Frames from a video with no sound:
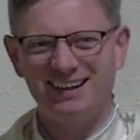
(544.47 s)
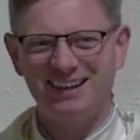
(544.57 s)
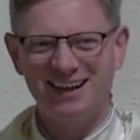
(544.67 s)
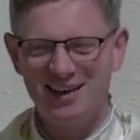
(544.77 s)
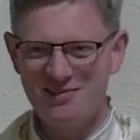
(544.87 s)

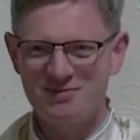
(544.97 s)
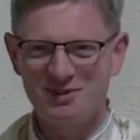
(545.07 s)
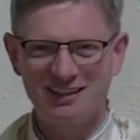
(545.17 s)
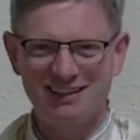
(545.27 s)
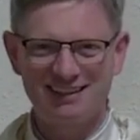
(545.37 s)
Have we,
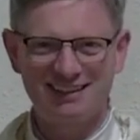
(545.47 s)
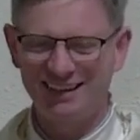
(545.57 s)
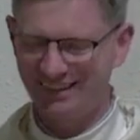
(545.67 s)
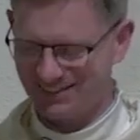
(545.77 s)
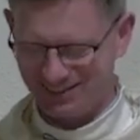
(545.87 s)
like? Oh,
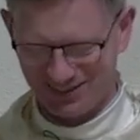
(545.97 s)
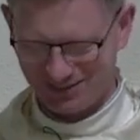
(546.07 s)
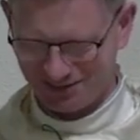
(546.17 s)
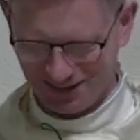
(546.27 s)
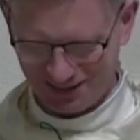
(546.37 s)
it's just
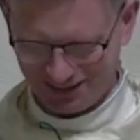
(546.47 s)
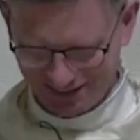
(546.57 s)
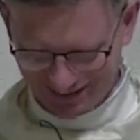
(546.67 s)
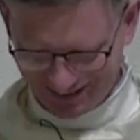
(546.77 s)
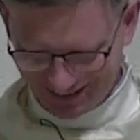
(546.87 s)
ridiculous.